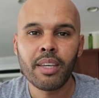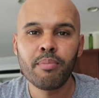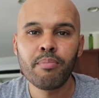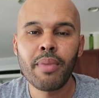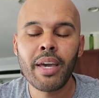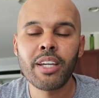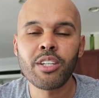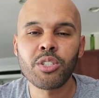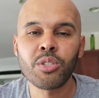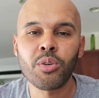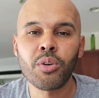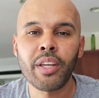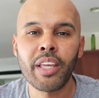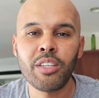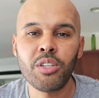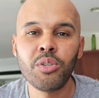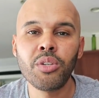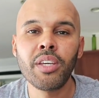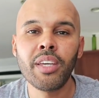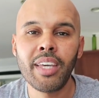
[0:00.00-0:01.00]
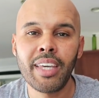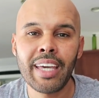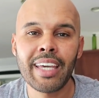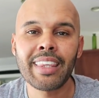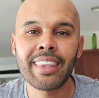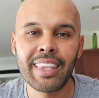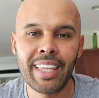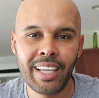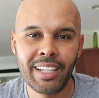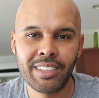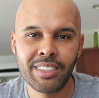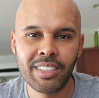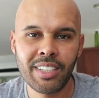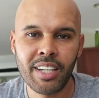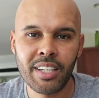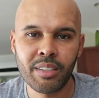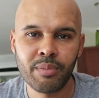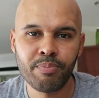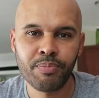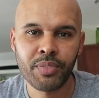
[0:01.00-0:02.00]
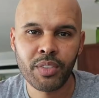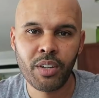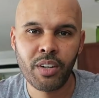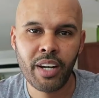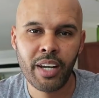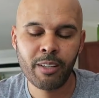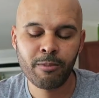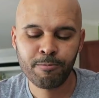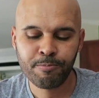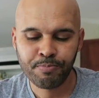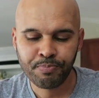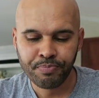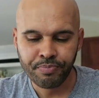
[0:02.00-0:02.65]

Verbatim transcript: make sure that you can get things done, all right?